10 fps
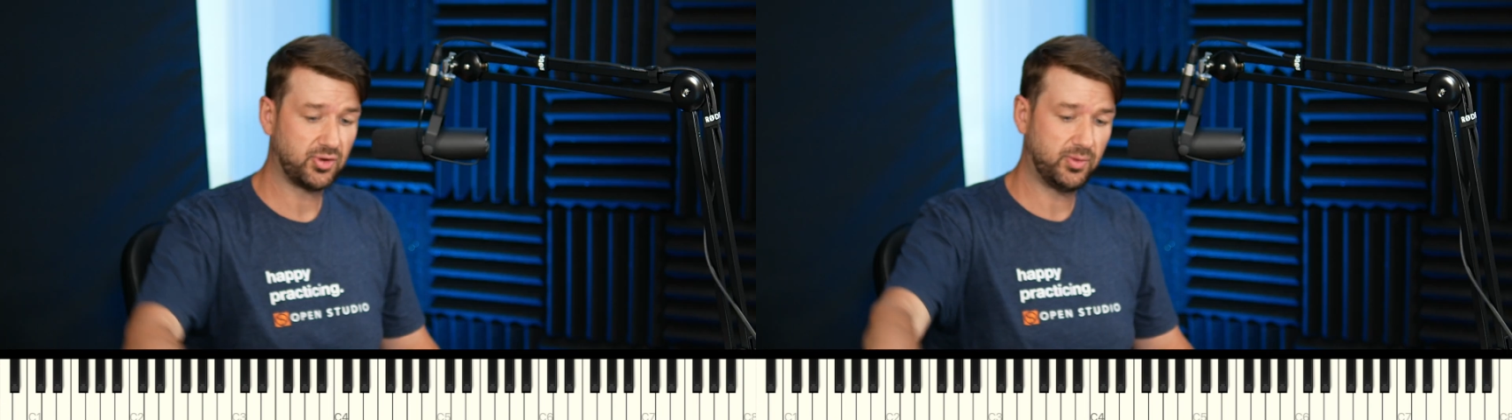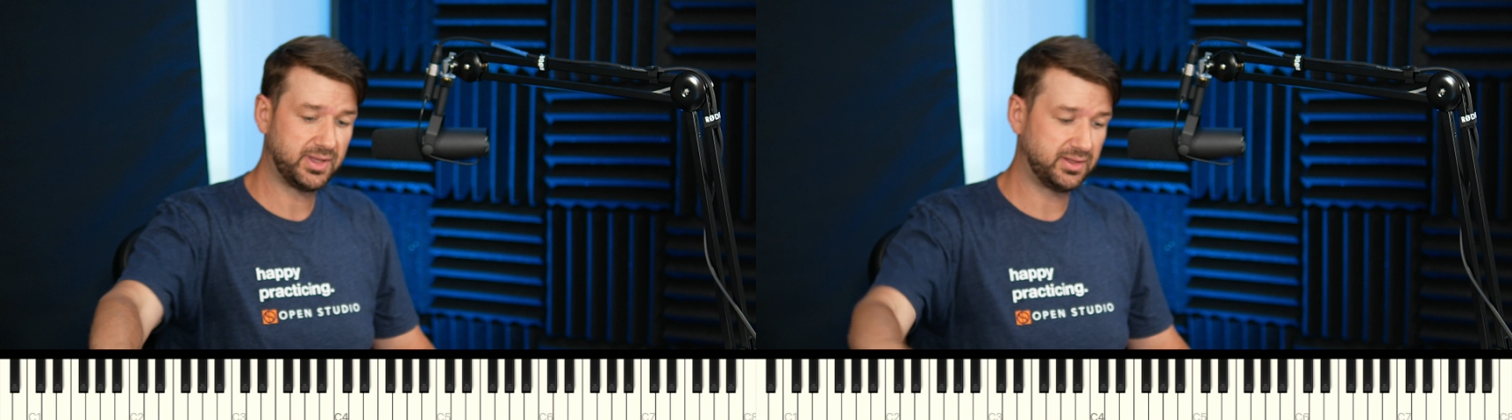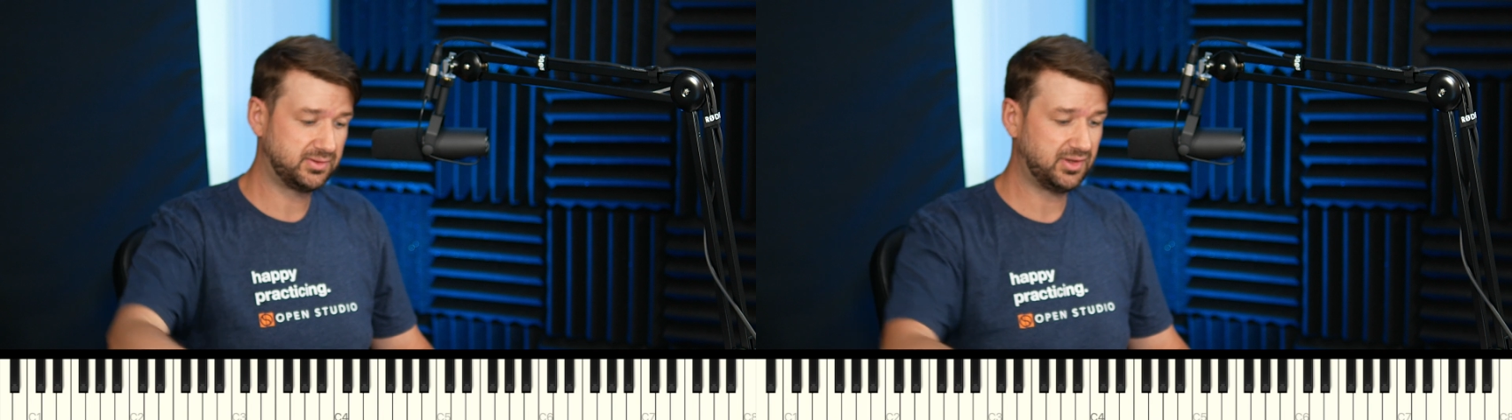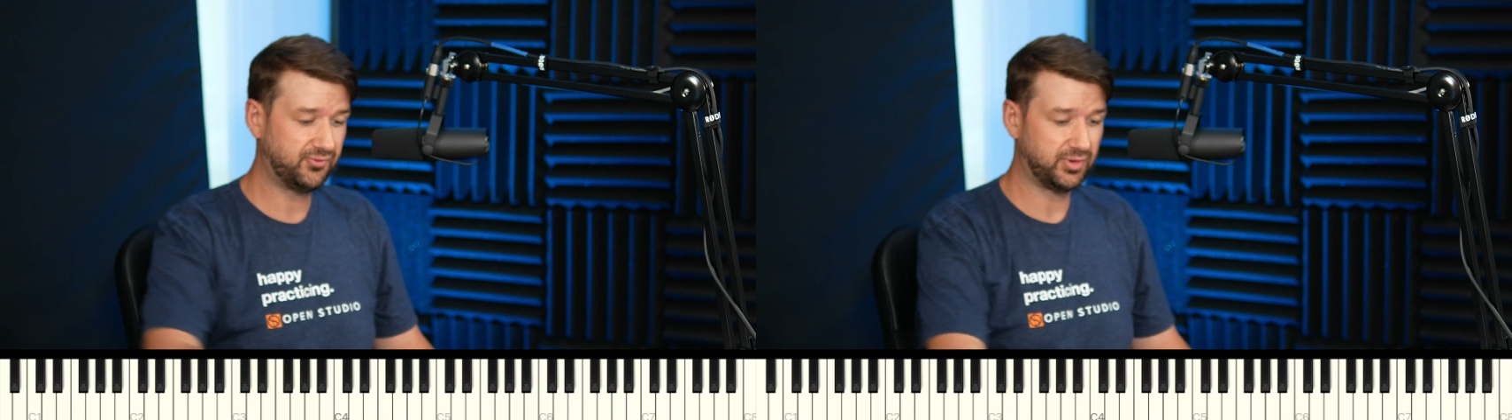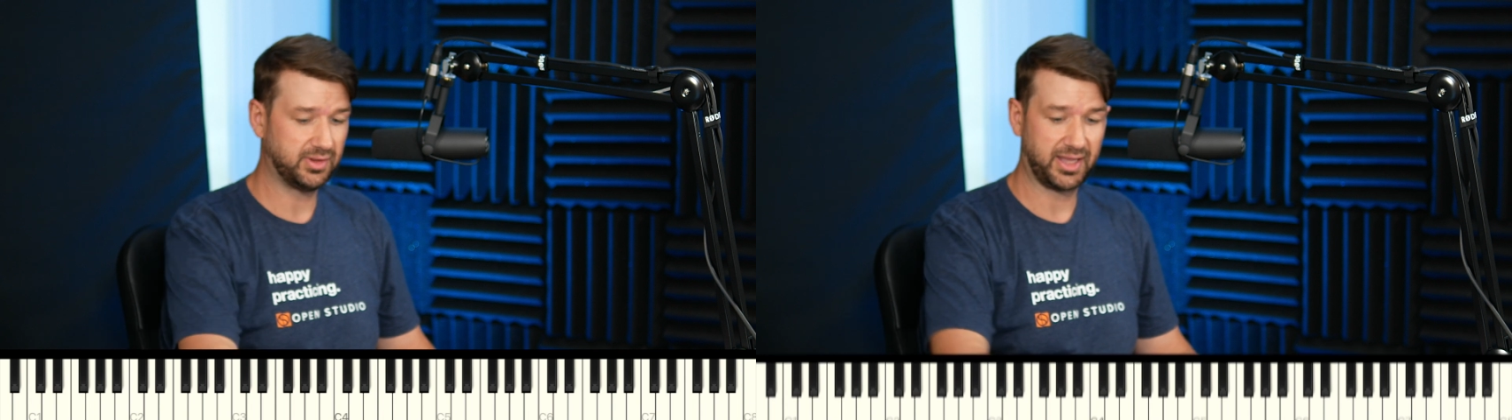going in
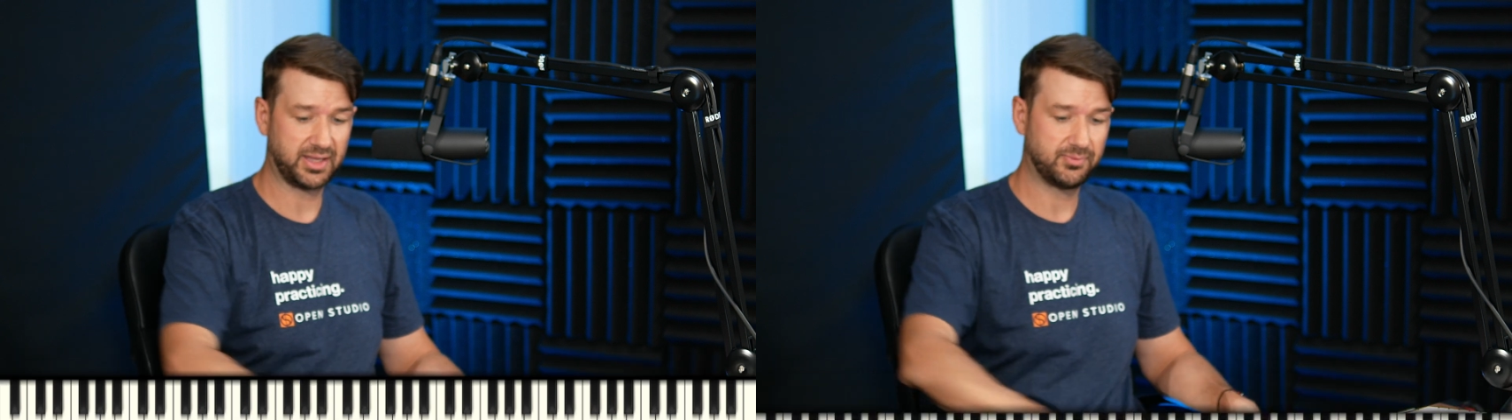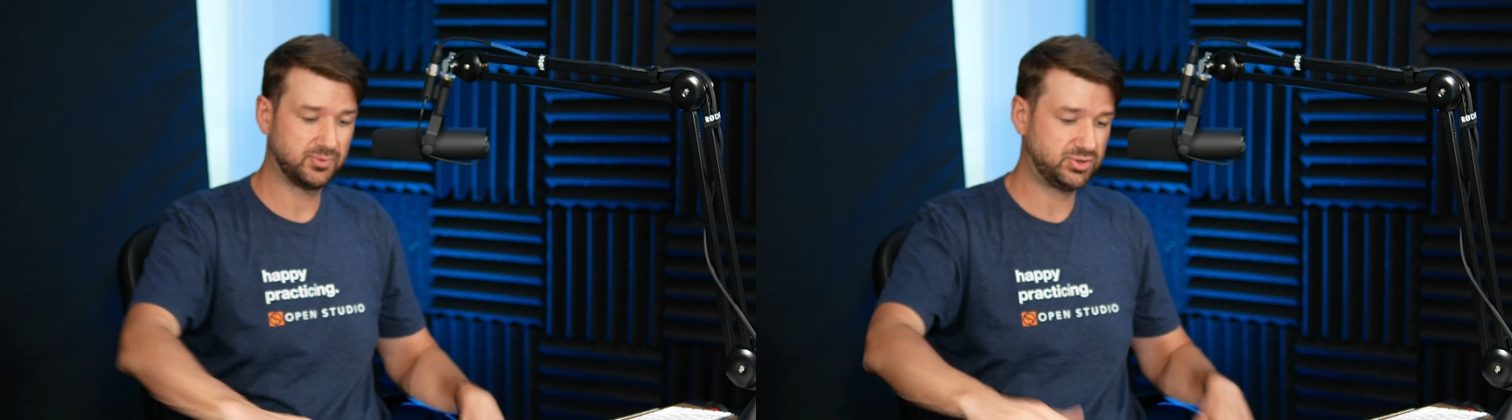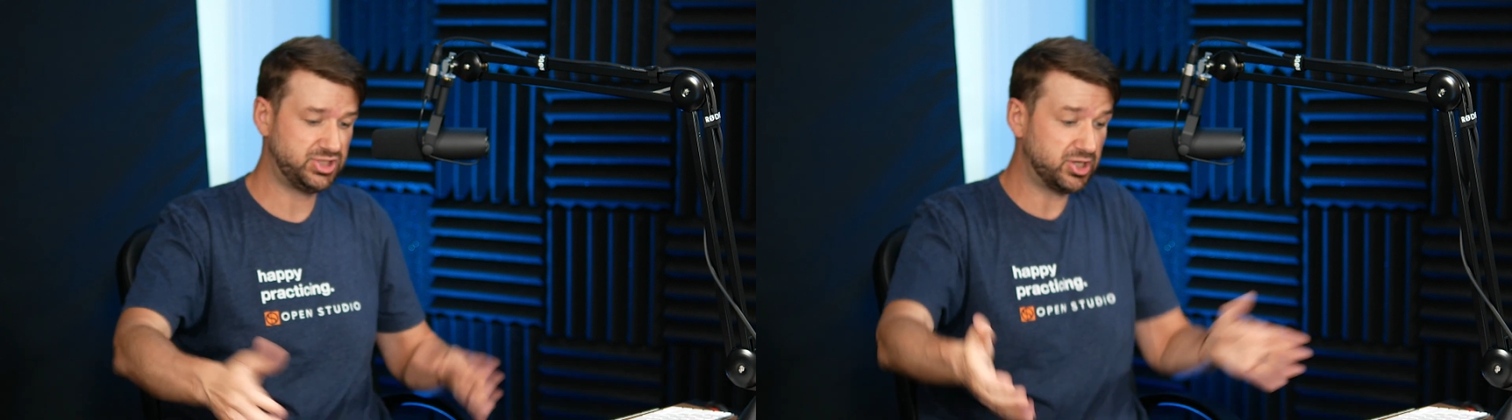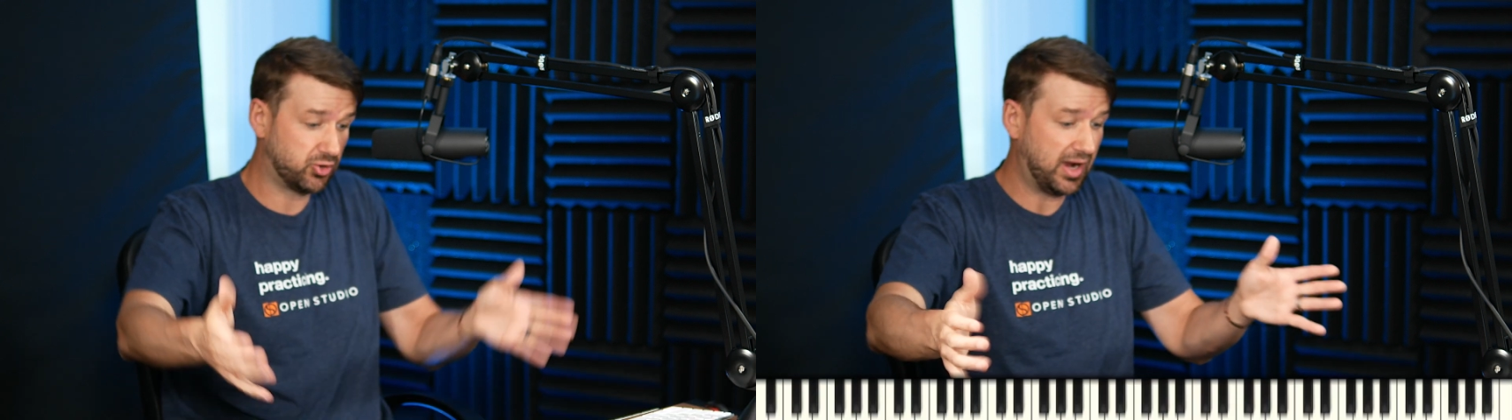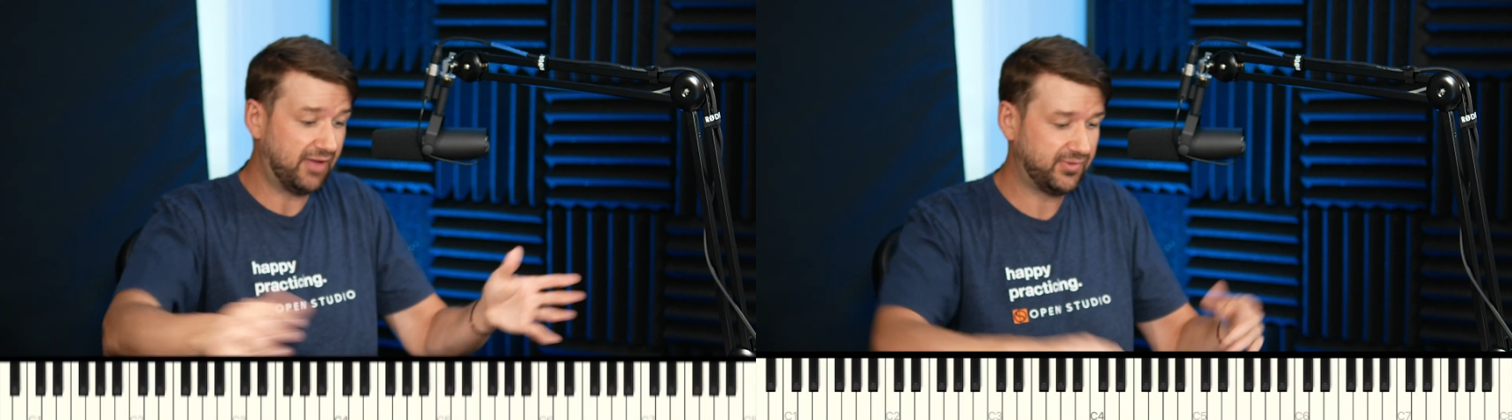different like
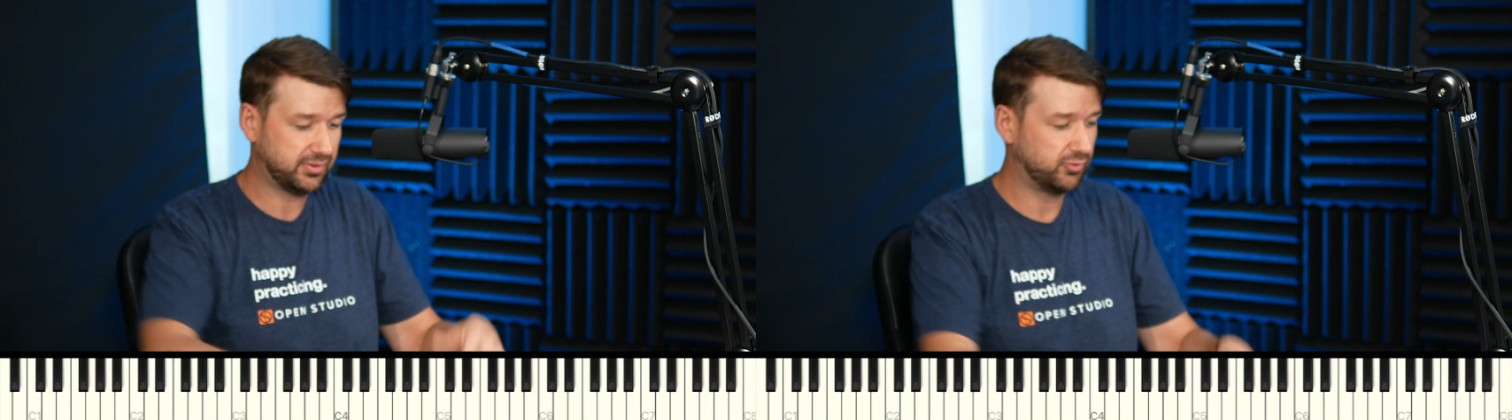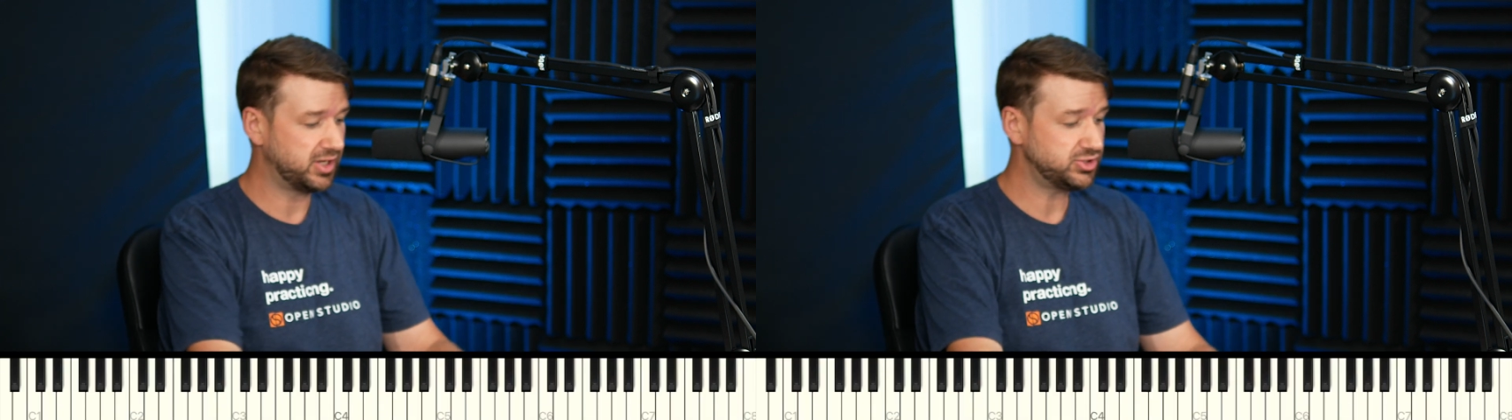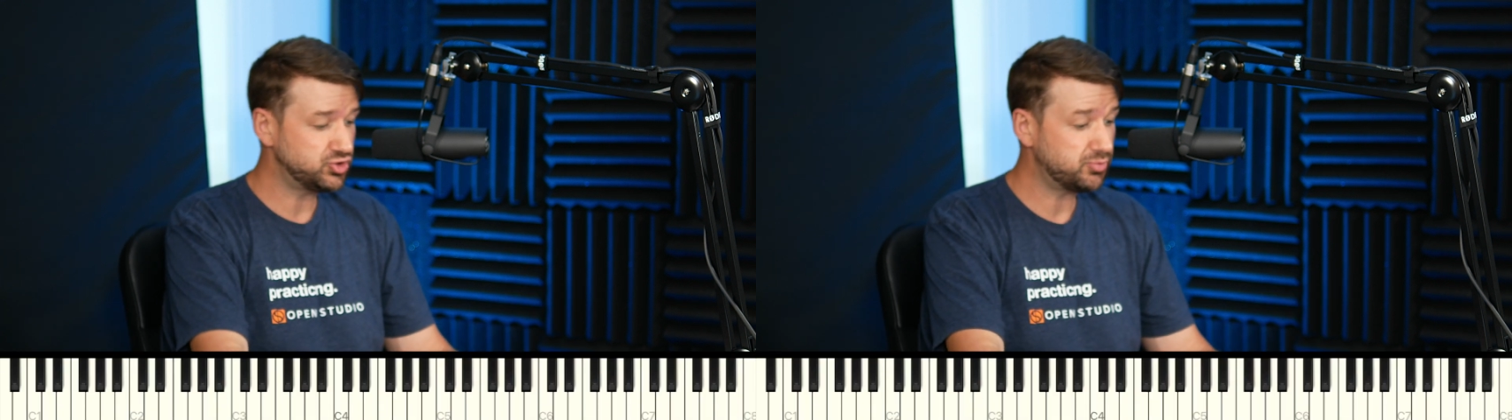geographic locations.